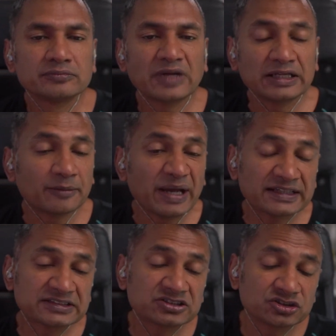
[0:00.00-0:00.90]
and I'm
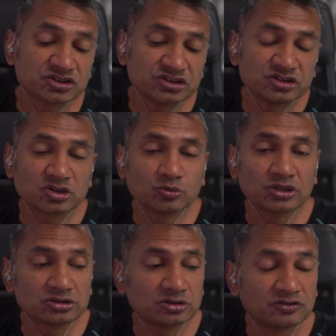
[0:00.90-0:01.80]
hesitant to use the
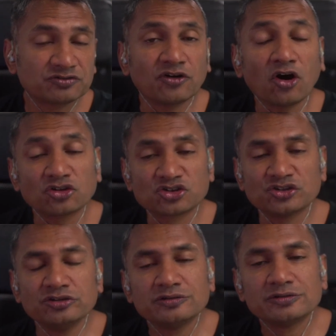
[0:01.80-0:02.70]
word good
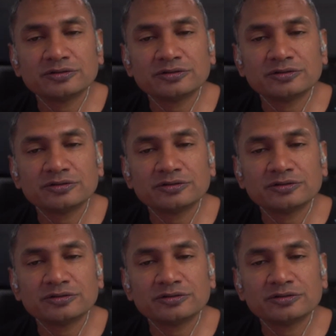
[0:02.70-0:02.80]
fortune,